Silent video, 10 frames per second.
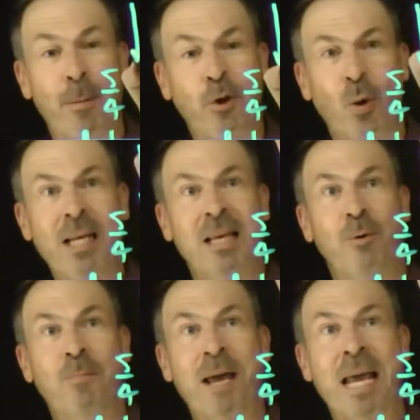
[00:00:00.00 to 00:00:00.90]
between them
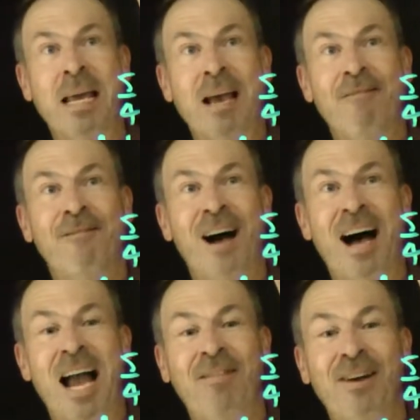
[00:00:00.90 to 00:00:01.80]
would be
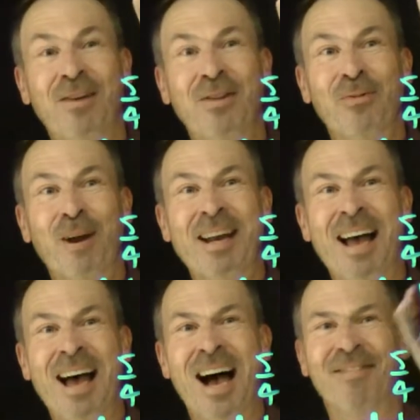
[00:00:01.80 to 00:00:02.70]
5
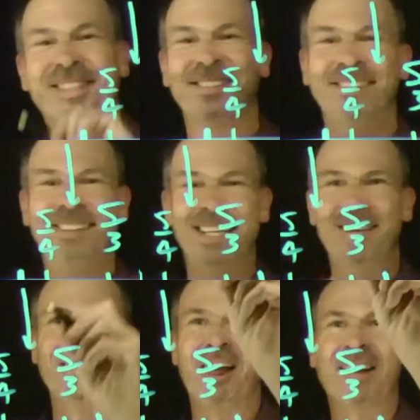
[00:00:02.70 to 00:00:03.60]
3/2.
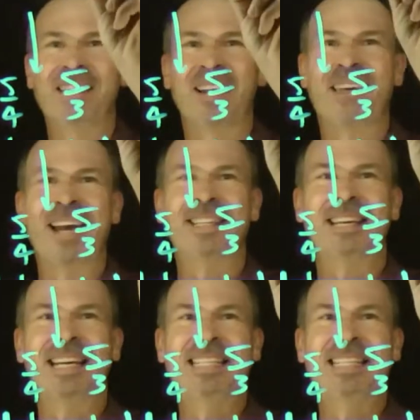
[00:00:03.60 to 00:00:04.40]
If you like, you think of that as